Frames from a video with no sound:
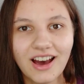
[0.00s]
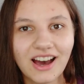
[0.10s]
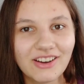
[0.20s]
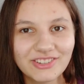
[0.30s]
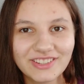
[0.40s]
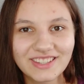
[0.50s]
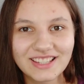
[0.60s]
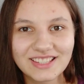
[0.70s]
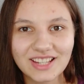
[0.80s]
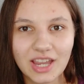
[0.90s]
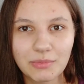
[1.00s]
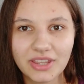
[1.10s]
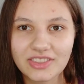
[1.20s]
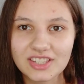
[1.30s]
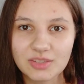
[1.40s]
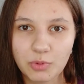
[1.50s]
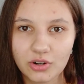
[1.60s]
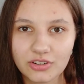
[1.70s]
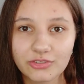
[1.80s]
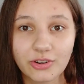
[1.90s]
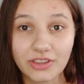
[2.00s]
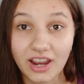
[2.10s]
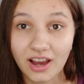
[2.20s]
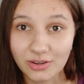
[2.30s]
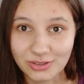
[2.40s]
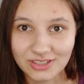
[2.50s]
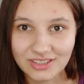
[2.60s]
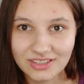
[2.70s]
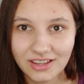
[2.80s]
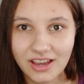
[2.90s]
After this, I made the spawner for the houses.